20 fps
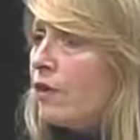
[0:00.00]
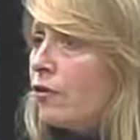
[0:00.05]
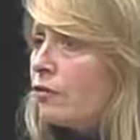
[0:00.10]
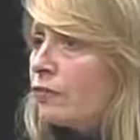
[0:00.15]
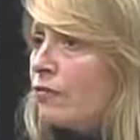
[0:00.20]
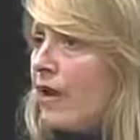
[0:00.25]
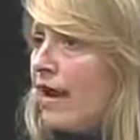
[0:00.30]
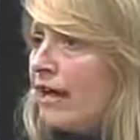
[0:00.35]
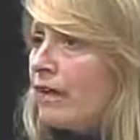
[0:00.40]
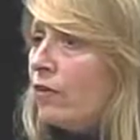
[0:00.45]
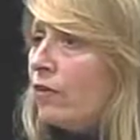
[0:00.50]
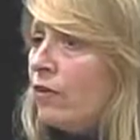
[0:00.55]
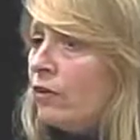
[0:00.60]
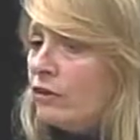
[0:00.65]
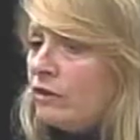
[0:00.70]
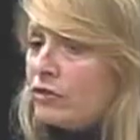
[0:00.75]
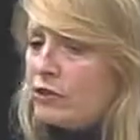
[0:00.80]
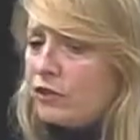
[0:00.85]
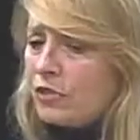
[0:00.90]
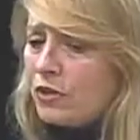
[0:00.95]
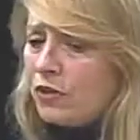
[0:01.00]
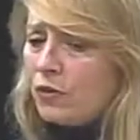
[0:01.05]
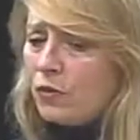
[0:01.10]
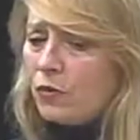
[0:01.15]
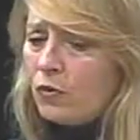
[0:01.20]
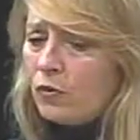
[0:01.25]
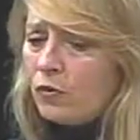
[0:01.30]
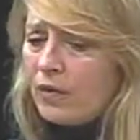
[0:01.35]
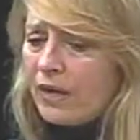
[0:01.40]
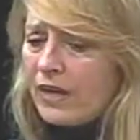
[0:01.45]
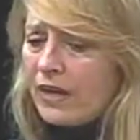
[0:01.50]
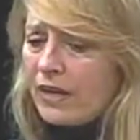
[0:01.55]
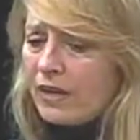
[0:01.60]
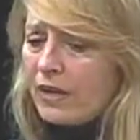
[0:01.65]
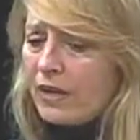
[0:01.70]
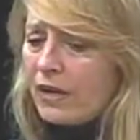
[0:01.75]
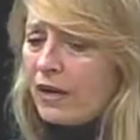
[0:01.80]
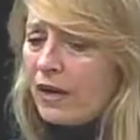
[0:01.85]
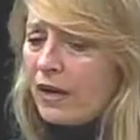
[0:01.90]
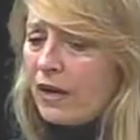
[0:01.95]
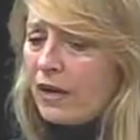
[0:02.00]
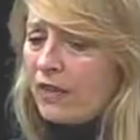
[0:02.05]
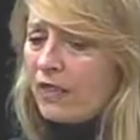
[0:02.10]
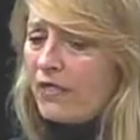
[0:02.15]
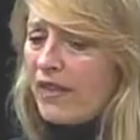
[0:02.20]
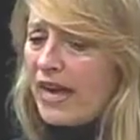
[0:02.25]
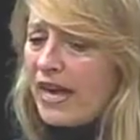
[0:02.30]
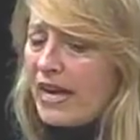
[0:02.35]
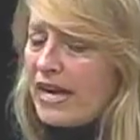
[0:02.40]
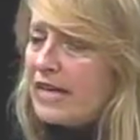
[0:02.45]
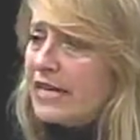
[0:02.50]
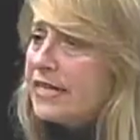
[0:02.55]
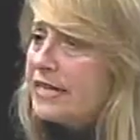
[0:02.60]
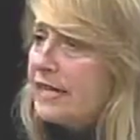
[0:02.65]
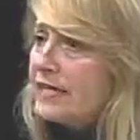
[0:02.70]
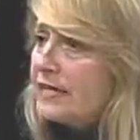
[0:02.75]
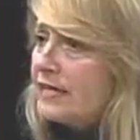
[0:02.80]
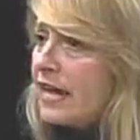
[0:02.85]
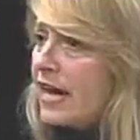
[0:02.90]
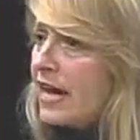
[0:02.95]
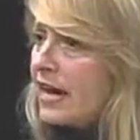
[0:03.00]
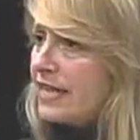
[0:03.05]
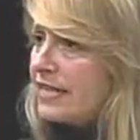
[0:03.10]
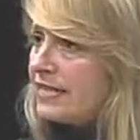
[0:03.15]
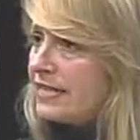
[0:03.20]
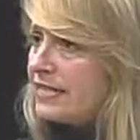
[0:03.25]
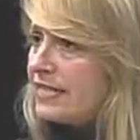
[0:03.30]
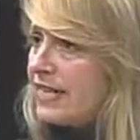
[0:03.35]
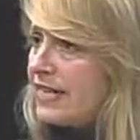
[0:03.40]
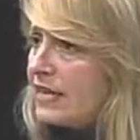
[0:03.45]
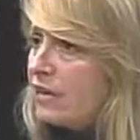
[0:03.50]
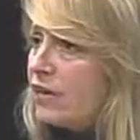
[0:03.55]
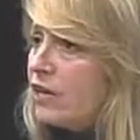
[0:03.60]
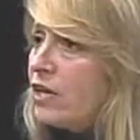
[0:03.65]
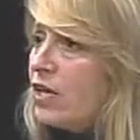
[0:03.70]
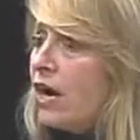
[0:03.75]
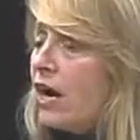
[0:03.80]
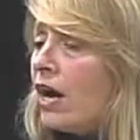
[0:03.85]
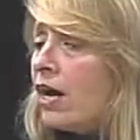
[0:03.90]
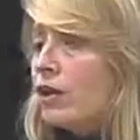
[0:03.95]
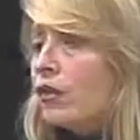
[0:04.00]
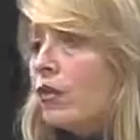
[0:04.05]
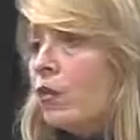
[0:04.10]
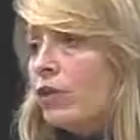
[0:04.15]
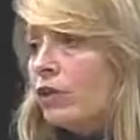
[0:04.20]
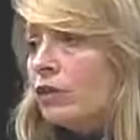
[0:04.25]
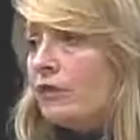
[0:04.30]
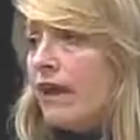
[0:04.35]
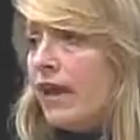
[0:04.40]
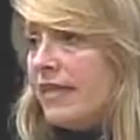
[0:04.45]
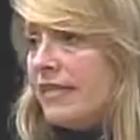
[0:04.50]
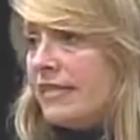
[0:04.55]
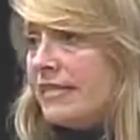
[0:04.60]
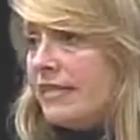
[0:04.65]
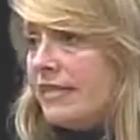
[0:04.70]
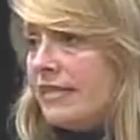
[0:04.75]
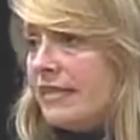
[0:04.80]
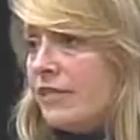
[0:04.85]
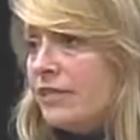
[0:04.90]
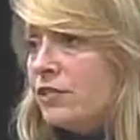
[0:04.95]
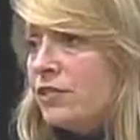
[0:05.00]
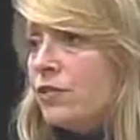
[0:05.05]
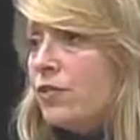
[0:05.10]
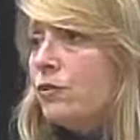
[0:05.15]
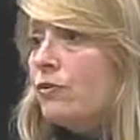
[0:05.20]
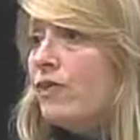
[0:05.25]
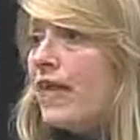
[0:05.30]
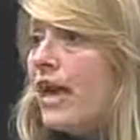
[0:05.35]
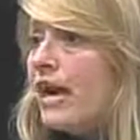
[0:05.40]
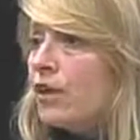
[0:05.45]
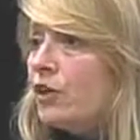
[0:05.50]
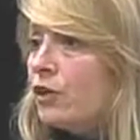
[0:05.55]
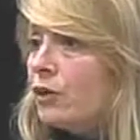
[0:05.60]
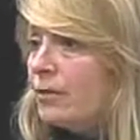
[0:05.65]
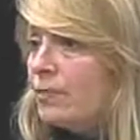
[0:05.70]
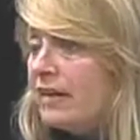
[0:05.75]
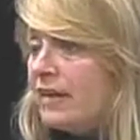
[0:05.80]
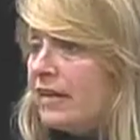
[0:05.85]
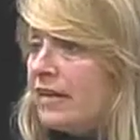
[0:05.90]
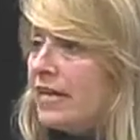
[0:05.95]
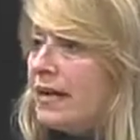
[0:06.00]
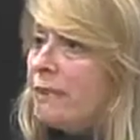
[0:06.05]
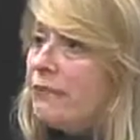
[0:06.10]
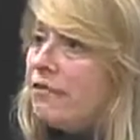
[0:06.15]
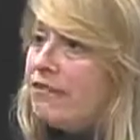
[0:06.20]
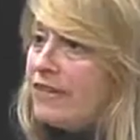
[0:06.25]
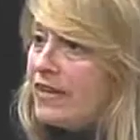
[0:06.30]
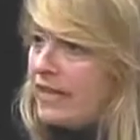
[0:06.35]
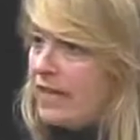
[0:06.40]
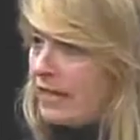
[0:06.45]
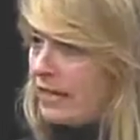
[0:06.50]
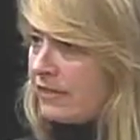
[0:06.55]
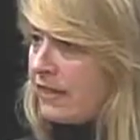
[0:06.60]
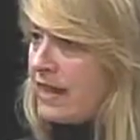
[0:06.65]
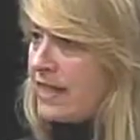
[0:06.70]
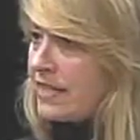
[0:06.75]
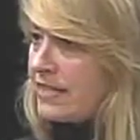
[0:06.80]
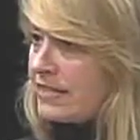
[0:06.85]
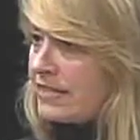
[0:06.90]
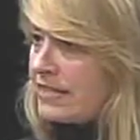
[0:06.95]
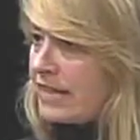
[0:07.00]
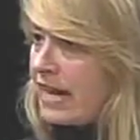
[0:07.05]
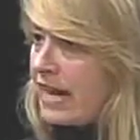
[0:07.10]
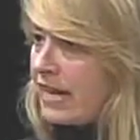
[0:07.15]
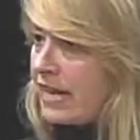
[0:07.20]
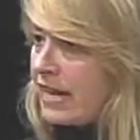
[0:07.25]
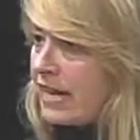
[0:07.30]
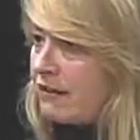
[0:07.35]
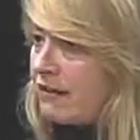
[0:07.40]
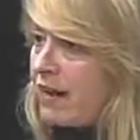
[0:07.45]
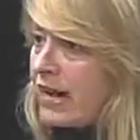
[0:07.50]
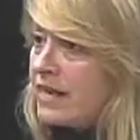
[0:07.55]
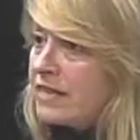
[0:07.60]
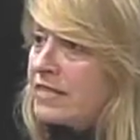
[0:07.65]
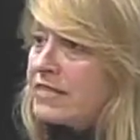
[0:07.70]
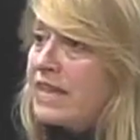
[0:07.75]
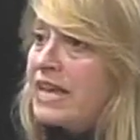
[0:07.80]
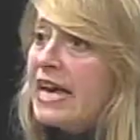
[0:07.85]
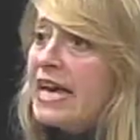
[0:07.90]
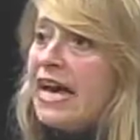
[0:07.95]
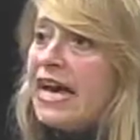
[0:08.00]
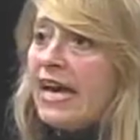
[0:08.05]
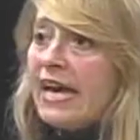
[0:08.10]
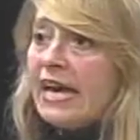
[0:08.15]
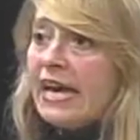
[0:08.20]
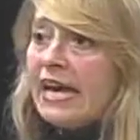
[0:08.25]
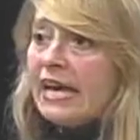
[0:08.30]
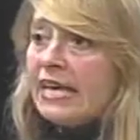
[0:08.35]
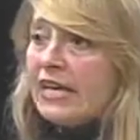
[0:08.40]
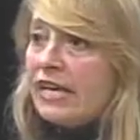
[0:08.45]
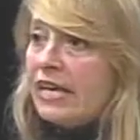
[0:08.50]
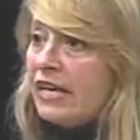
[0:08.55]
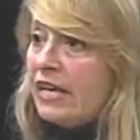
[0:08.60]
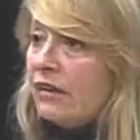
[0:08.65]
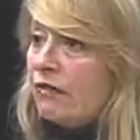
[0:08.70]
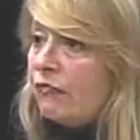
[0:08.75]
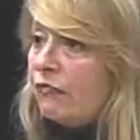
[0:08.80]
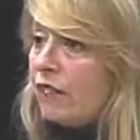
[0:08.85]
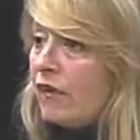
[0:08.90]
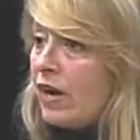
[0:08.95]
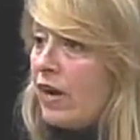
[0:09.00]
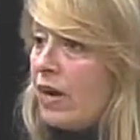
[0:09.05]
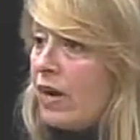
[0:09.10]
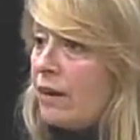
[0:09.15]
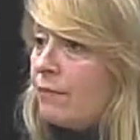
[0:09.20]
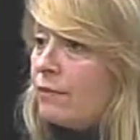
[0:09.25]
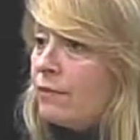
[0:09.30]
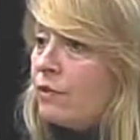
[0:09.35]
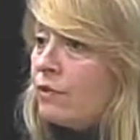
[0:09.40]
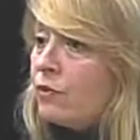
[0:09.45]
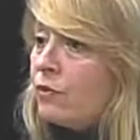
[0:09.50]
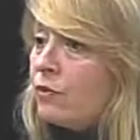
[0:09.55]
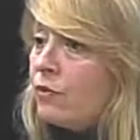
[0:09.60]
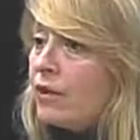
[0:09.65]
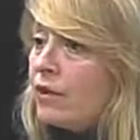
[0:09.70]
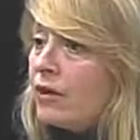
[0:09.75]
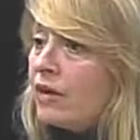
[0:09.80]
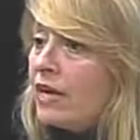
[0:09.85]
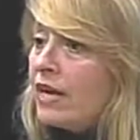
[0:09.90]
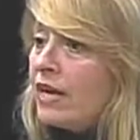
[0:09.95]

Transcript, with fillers: read also where uh, they disguise their caller ID so that you're picking up thinking that it's the IRS. And if um, your